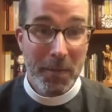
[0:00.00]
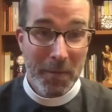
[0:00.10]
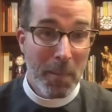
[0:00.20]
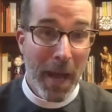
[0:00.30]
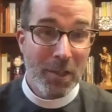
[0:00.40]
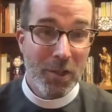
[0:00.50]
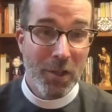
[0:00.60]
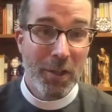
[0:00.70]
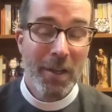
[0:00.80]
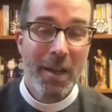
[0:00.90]

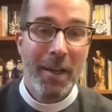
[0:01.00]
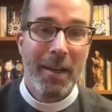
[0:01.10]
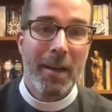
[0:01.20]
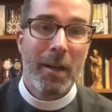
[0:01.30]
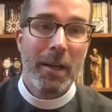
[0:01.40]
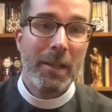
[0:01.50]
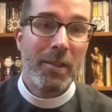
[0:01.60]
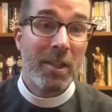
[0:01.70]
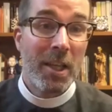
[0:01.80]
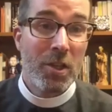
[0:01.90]
pastor. He's
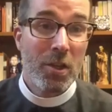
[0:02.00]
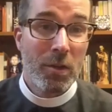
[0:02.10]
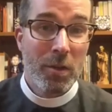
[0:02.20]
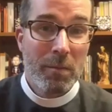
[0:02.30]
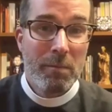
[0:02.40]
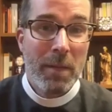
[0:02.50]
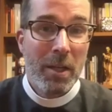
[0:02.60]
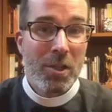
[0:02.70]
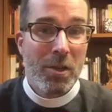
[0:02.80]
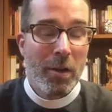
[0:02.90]
the digital
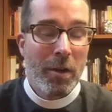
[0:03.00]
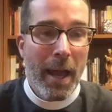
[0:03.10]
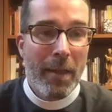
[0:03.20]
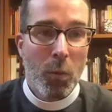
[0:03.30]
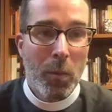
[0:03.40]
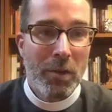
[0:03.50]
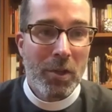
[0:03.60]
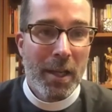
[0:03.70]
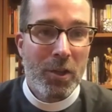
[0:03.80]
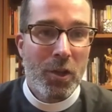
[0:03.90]
minister at the
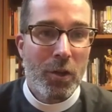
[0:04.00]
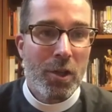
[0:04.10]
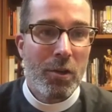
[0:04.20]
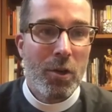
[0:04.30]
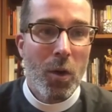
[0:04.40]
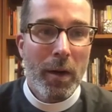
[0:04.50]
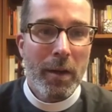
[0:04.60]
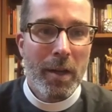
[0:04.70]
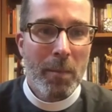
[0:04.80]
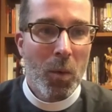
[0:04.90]
Riverside Church in New York on
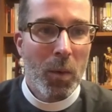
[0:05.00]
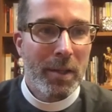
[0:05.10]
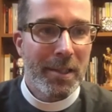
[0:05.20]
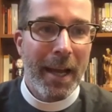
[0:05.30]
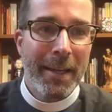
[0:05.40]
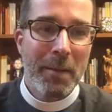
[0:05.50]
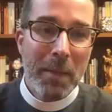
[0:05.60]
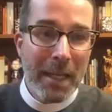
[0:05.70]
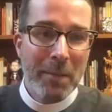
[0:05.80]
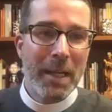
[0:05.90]
the Upper West Side, the
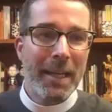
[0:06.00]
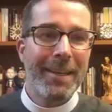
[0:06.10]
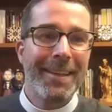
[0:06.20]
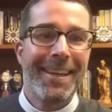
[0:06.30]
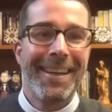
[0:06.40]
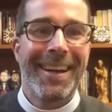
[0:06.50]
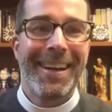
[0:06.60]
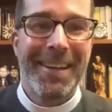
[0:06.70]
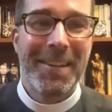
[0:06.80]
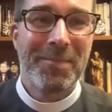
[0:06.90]
big,
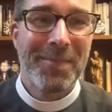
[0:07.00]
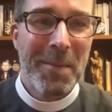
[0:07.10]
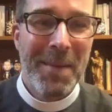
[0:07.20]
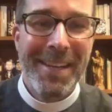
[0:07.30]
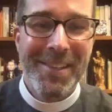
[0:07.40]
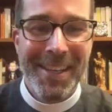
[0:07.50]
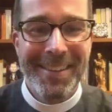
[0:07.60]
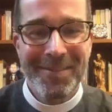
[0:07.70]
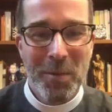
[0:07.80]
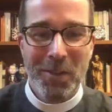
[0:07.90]

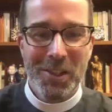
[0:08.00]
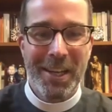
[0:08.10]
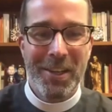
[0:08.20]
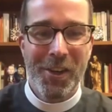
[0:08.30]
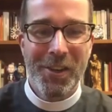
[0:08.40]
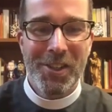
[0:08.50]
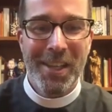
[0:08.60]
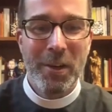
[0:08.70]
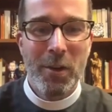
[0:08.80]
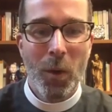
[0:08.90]
amazing Riverside Church
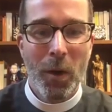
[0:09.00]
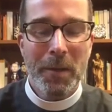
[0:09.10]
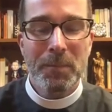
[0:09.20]
in New York.